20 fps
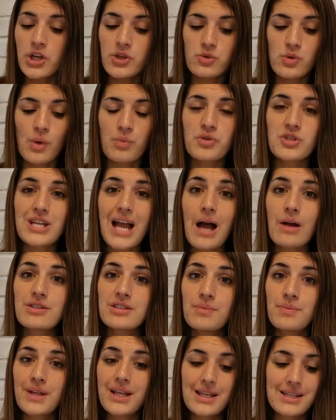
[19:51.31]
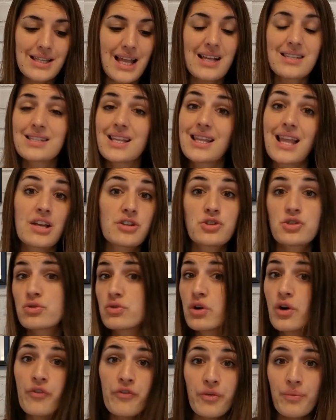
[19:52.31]
So I'm shouting because that's the last
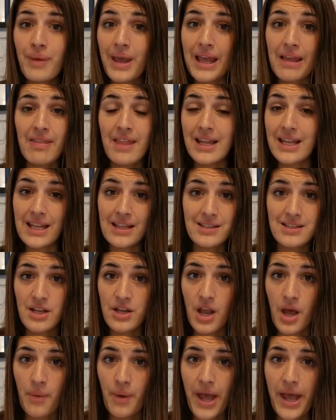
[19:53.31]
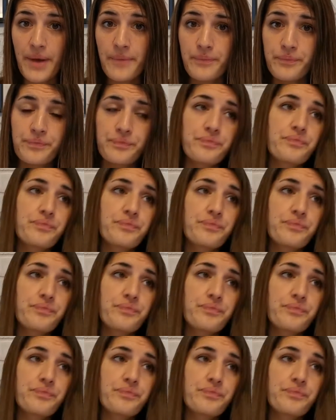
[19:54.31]
straw for me and they need to know it.